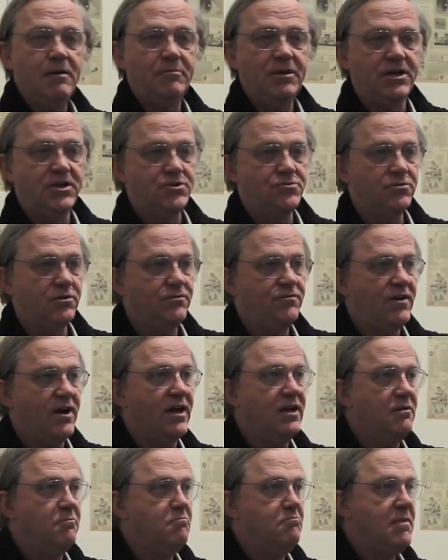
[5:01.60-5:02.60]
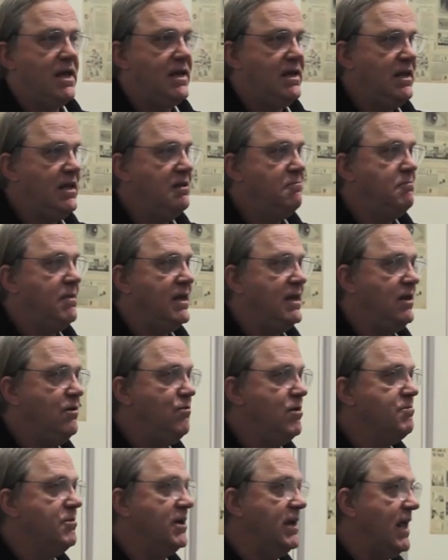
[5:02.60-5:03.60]
because you will find many, many
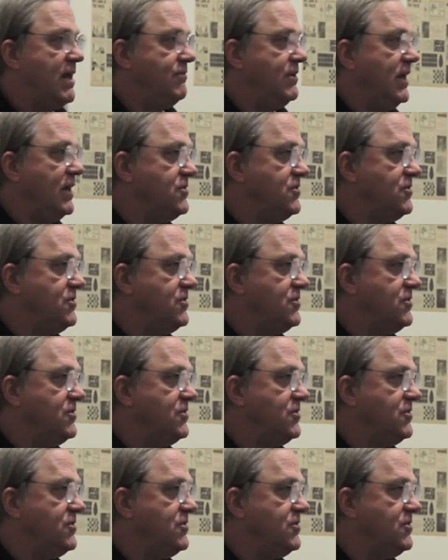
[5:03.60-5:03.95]
women having